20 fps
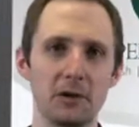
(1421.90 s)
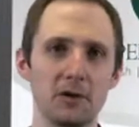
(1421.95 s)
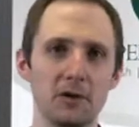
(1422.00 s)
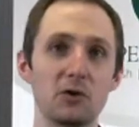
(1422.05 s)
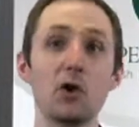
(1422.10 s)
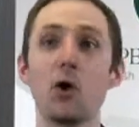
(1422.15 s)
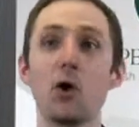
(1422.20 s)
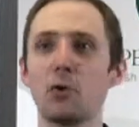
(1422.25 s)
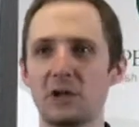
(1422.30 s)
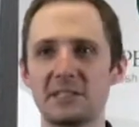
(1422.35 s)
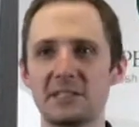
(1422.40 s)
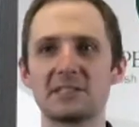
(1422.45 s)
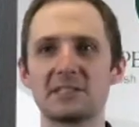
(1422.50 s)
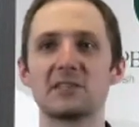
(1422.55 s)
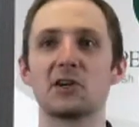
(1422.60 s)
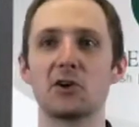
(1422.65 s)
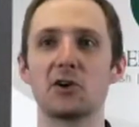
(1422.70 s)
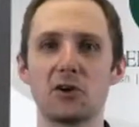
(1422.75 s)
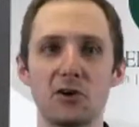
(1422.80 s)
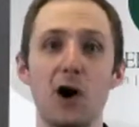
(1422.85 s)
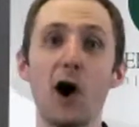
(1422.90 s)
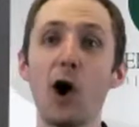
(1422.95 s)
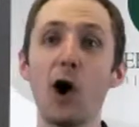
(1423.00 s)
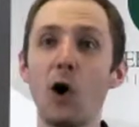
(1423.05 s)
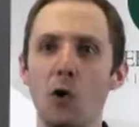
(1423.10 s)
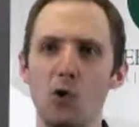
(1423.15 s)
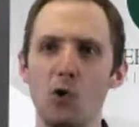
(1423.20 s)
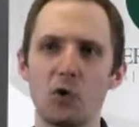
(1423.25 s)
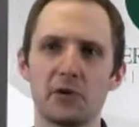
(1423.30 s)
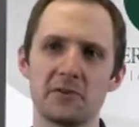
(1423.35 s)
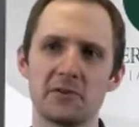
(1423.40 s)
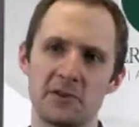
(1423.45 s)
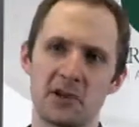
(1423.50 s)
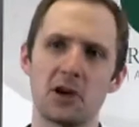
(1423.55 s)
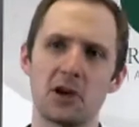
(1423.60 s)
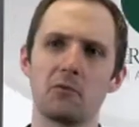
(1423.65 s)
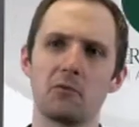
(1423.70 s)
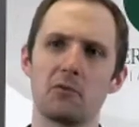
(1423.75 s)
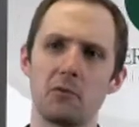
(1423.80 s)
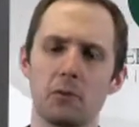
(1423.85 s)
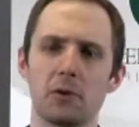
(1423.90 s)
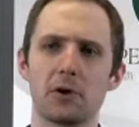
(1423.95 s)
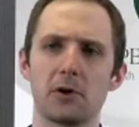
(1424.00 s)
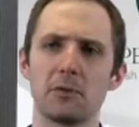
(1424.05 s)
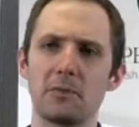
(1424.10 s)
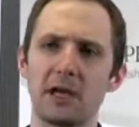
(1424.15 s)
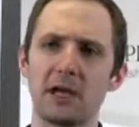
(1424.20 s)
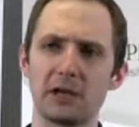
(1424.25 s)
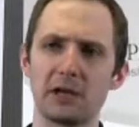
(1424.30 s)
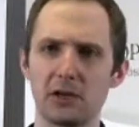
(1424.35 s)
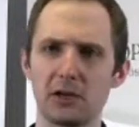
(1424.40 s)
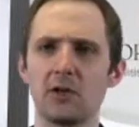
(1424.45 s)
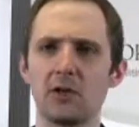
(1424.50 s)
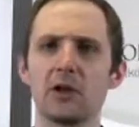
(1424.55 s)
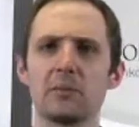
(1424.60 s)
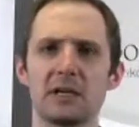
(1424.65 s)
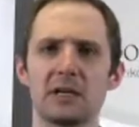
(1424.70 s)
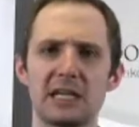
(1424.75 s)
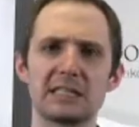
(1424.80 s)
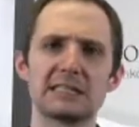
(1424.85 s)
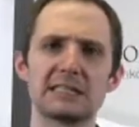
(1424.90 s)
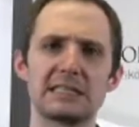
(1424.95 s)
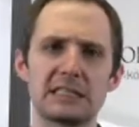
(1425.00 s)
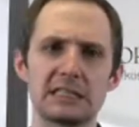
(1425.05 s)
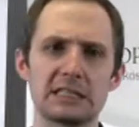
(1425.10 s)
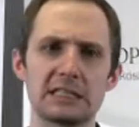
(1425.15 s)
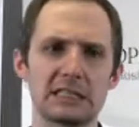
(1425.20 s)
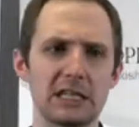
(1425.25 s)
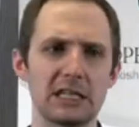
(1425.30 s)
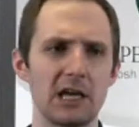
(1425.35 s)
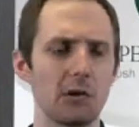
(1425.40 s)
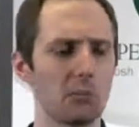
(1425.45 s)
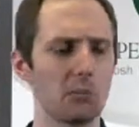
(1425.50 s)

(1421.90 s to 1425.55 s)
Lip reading: notice they're owed to come forward and make a claim against the estate.